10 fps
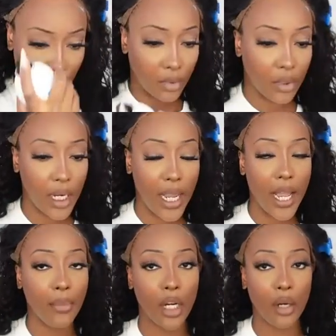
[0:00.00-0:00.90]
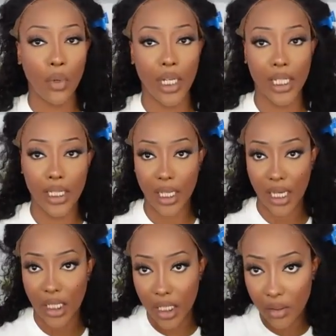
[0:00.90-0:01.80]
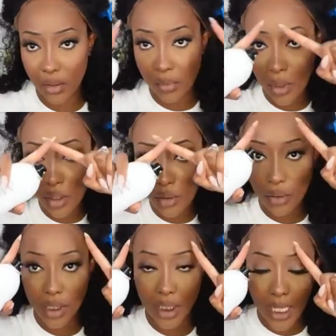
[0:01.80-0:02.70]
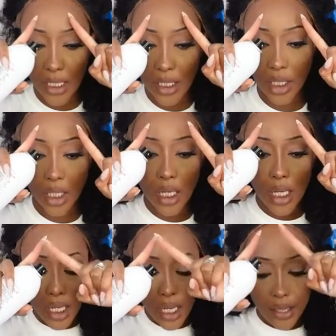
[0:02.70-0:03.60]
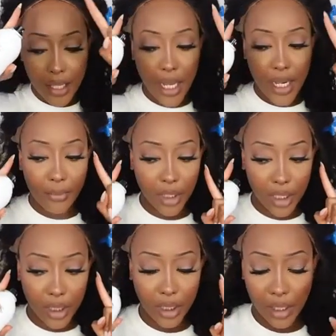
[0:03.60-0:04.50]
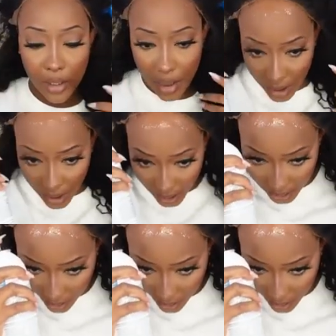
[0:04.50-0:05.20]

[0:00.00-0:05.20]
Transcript: Today I'm going to work in sections. So I'm going to do the center and then I'm going to secure the side.